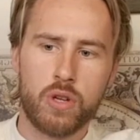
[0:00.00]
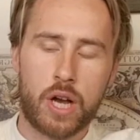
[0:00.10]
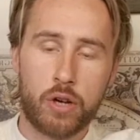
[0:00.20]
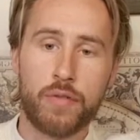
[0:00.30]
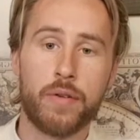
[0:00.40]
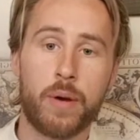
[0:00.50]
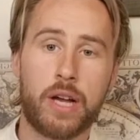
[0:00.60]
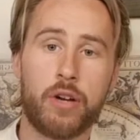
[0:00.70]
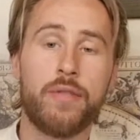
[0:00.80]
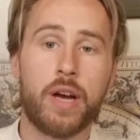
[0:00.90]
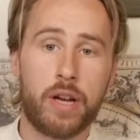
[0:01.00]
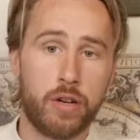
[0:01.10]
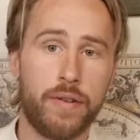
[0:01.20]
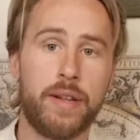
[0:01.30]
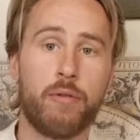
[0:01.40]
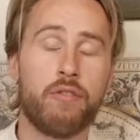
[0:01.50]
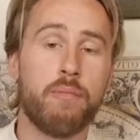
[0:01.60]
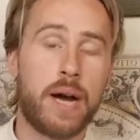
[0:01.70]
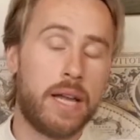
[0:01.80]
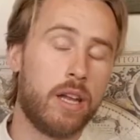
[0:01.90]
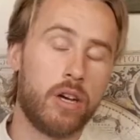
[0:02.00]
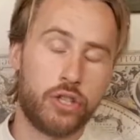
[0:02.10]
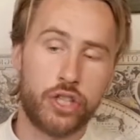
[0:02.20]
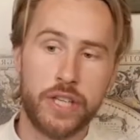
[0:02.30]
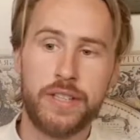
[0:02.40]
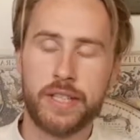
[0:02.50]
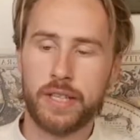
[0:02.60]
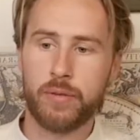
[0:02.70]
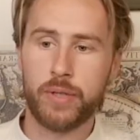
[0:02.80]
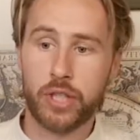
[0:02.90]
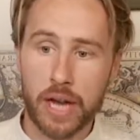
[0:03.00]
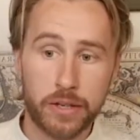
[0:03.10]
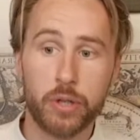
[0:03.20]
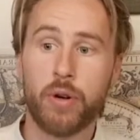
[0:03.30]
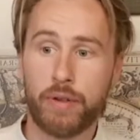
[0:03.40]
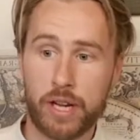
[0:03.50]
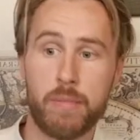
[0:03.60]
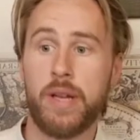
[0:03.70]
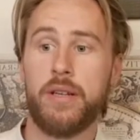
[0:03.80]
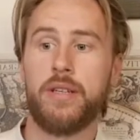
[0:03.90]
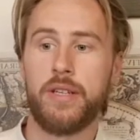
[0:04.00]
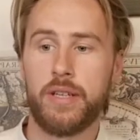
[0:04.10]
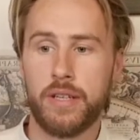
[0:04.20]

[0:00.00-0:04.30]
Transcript: I covered it with Mylar sheeting, which I do not recommend.